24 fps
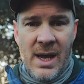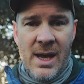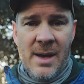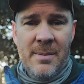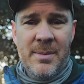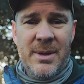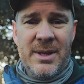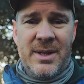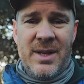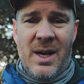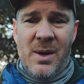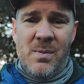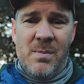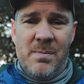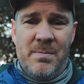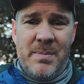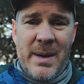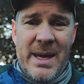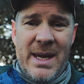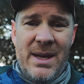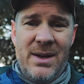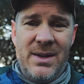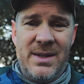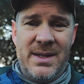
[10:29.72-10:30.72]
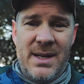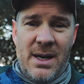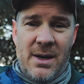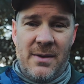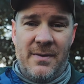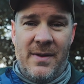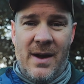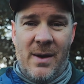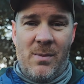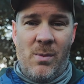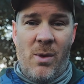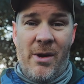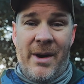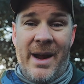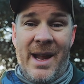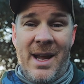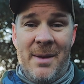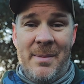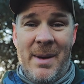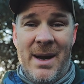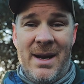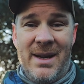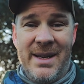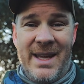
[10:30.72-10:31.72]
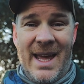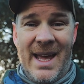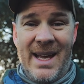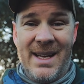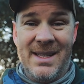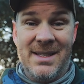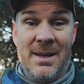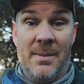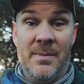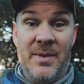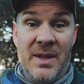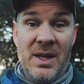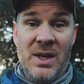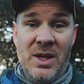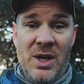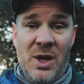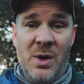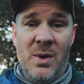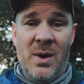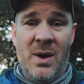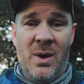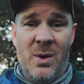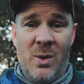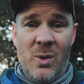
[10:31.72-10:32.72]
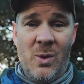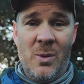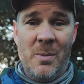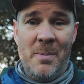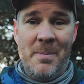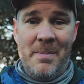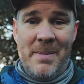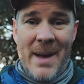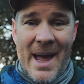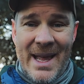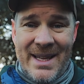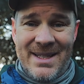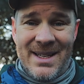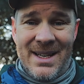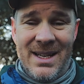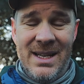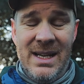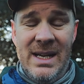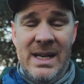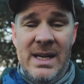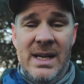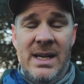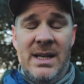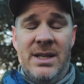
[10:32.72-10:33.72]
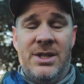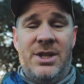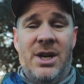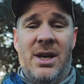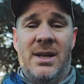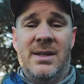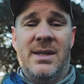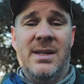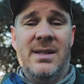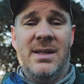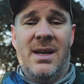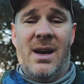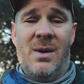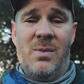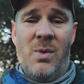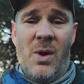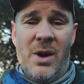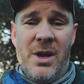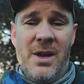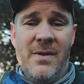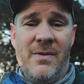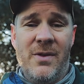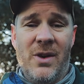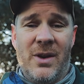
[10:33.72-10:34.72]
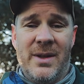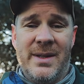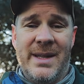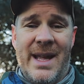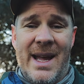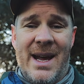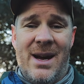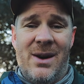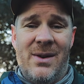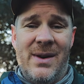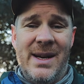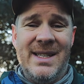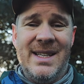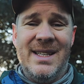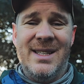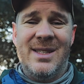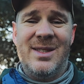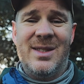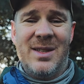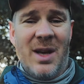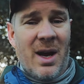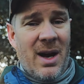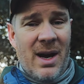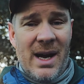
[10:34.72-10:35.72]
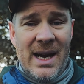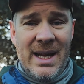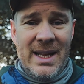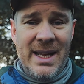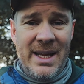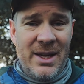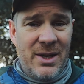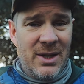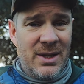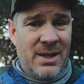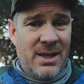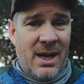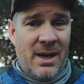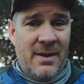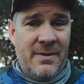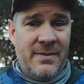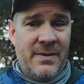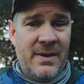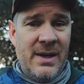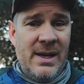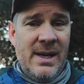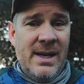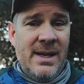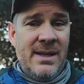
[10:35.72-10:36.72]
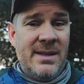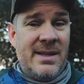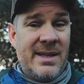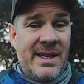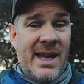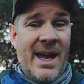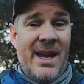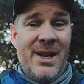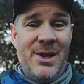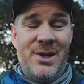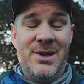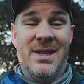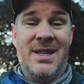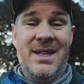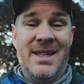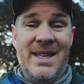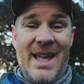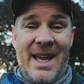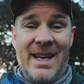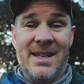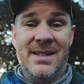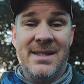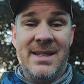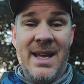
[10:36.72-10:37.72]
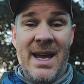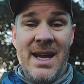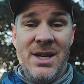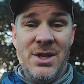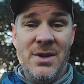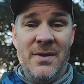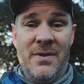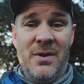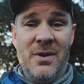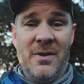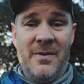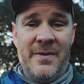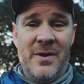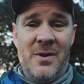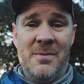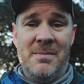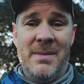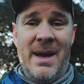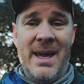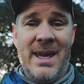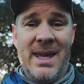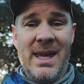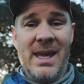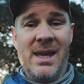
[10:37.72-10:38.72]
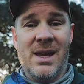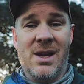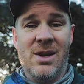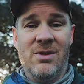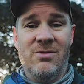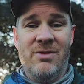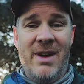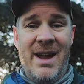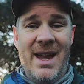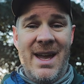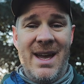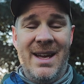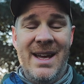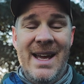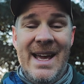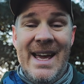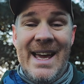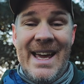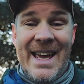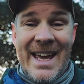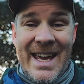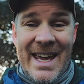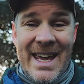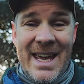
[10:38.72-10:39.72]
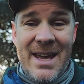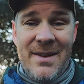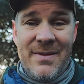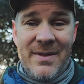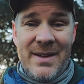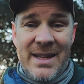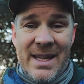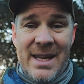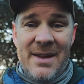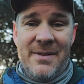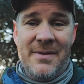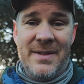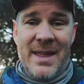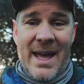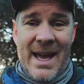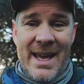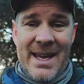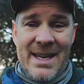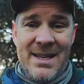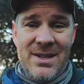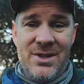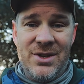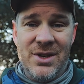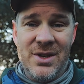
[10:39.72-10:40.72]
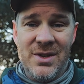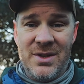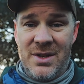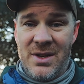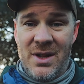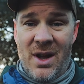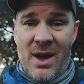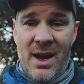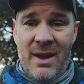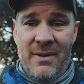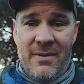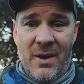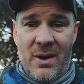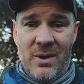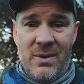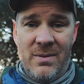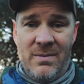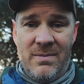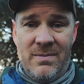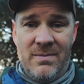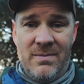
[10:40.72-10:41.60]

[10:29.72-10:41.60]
But don't beat yourself up worrying about getting something newer or better. Chances are what you've got now is entirely good enough to get you to the next stage of your filmmaking career, even if that is just an iPhone.